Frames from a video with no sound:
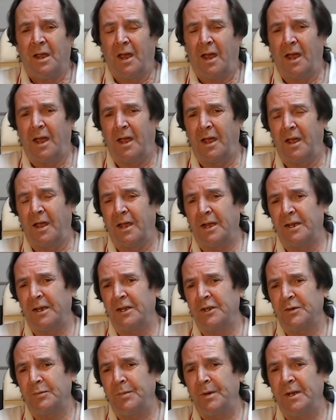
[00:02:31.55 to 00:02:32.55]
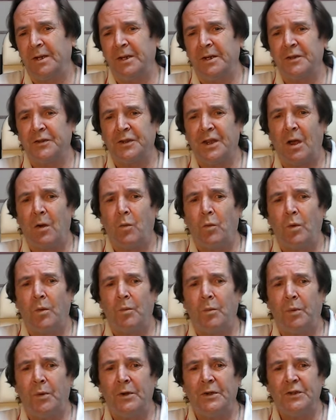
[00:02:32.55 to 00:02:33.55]
and experience a
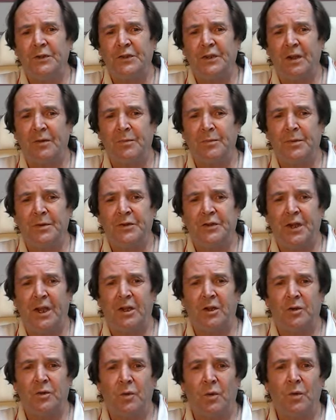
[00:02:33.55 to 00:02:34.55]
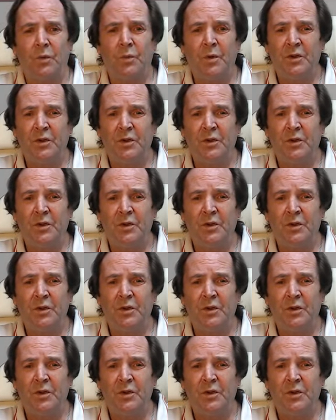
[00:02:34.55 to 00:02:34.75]
1.7% growth,